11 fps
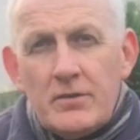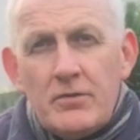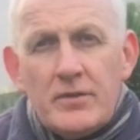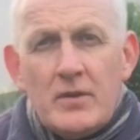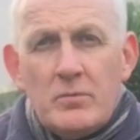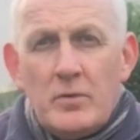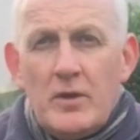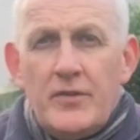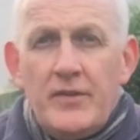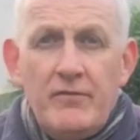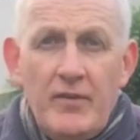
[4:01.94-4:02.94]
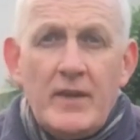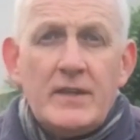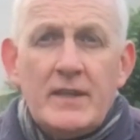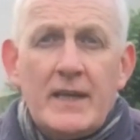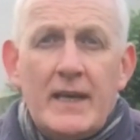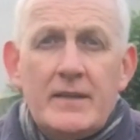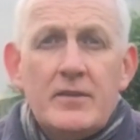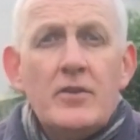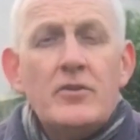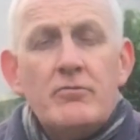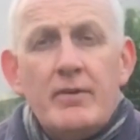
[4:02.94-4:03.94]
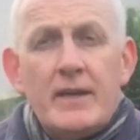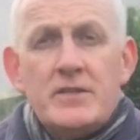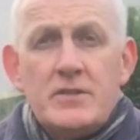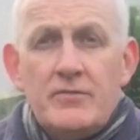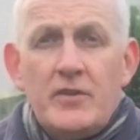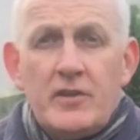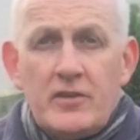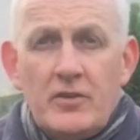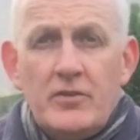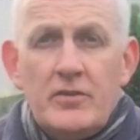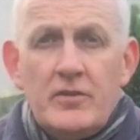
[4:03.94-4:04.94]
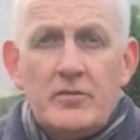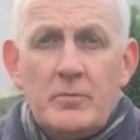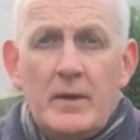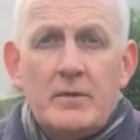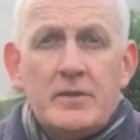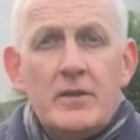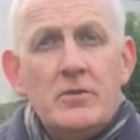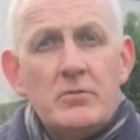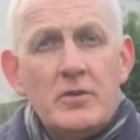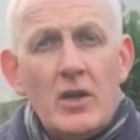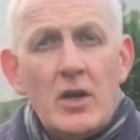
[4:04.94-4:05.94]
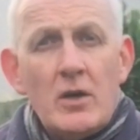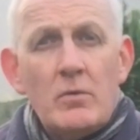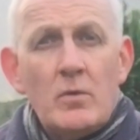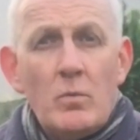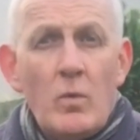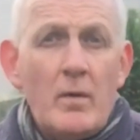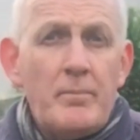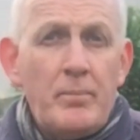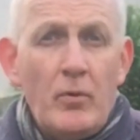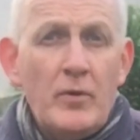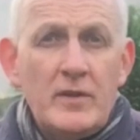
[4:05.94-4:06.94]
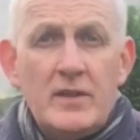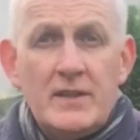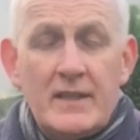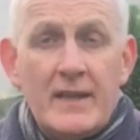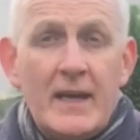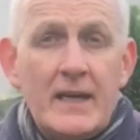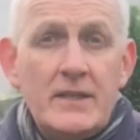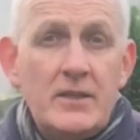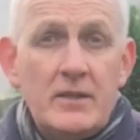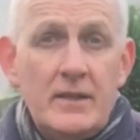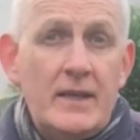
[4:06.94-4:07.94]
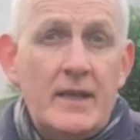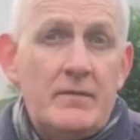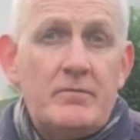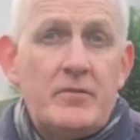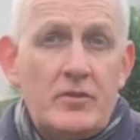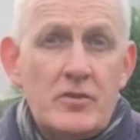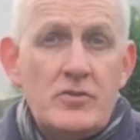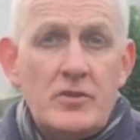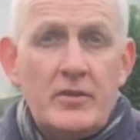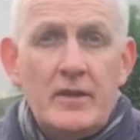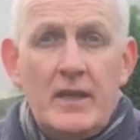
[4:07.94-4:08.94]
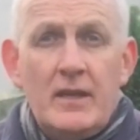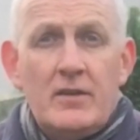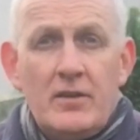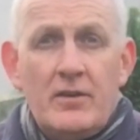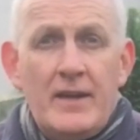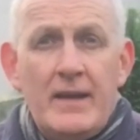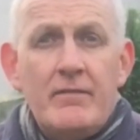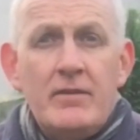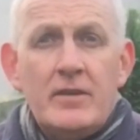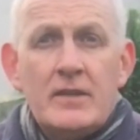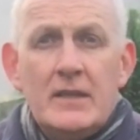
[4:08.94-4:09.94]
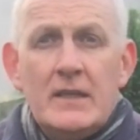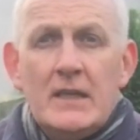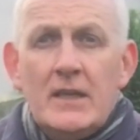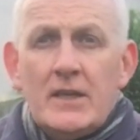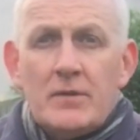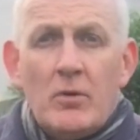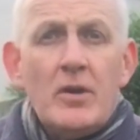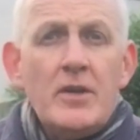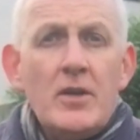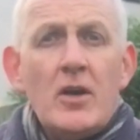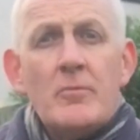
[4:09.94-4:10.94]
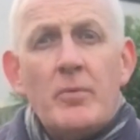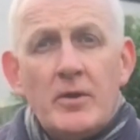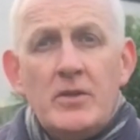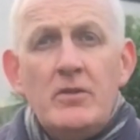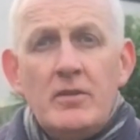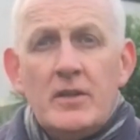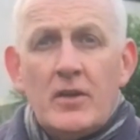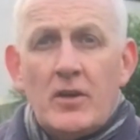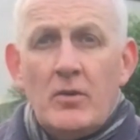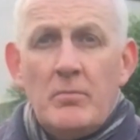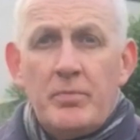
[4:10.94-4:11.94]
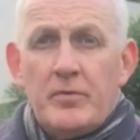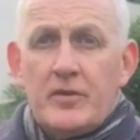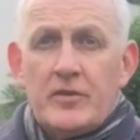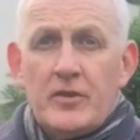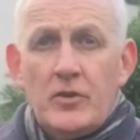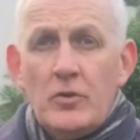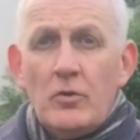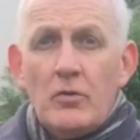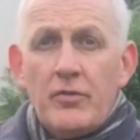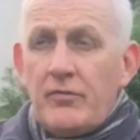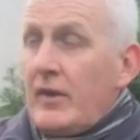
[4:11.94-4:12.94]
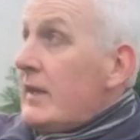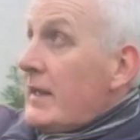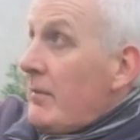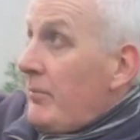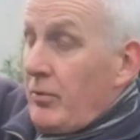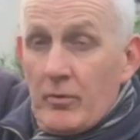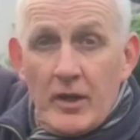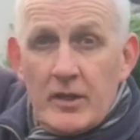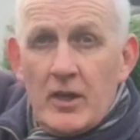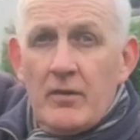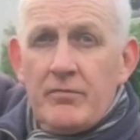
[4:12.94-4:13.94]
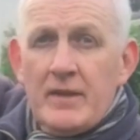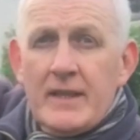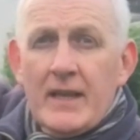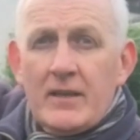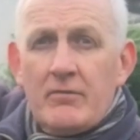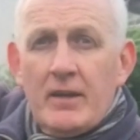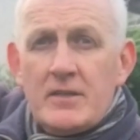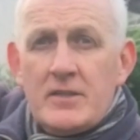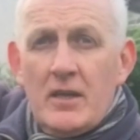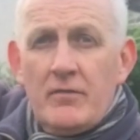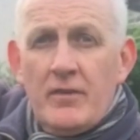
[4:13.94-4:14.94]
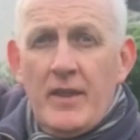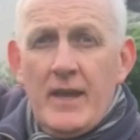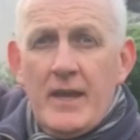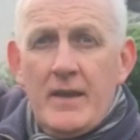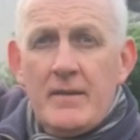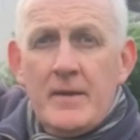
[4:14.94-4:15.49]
also worth investigating the direction of the sun as well, so you'll know at what point in the day you're going to get sunshine in certain areas. So I know by using a compass that north, for example, is over in that direction over there,